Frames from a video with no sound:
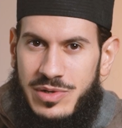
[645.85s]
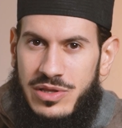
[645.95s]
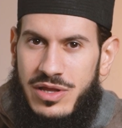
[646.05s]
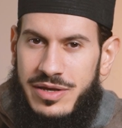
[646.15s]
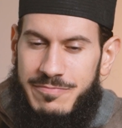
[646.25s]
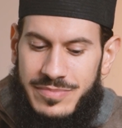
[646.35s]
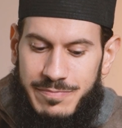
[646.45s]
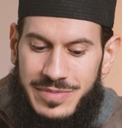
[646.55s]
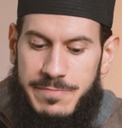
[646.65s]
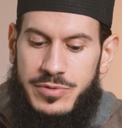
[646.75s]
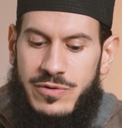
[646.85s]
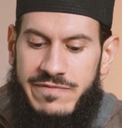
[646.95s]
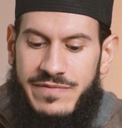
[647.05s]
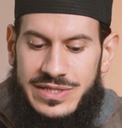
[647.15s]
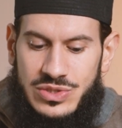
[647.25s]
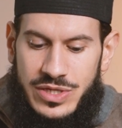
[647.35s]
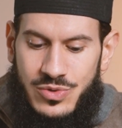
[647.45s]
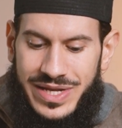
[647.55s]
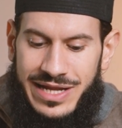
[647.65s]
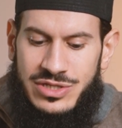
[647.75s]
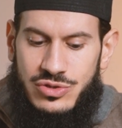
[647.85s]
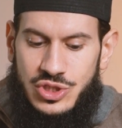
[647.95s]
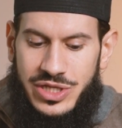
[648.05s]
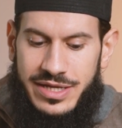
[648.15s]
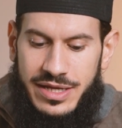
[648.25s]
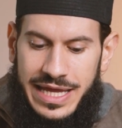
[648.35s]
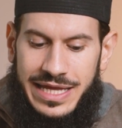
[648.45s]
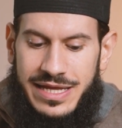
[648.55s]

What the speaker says: from Allah. Be purified so that you can enter Jannah